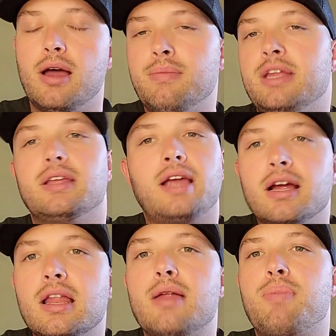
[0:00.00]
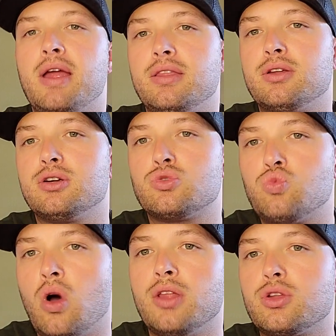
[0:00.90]
I mean, the Carolina Panthers
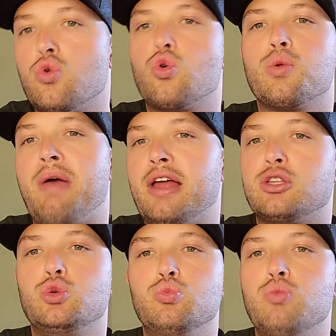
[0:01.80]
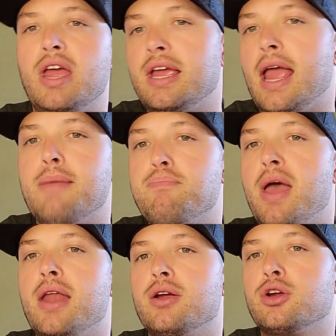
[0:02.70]
want the quarterback to make a
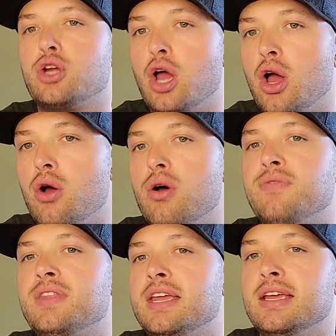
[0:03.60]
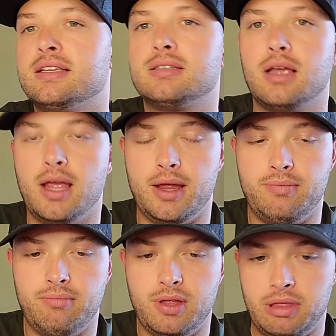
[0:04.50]
better go of things
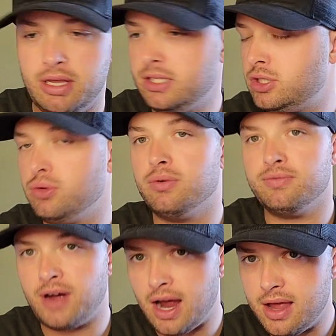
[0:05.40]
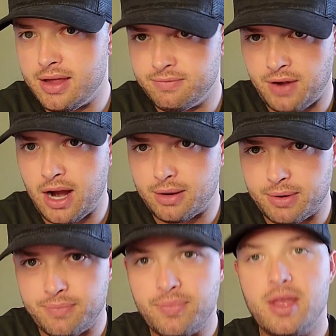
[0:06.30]
in this new environment.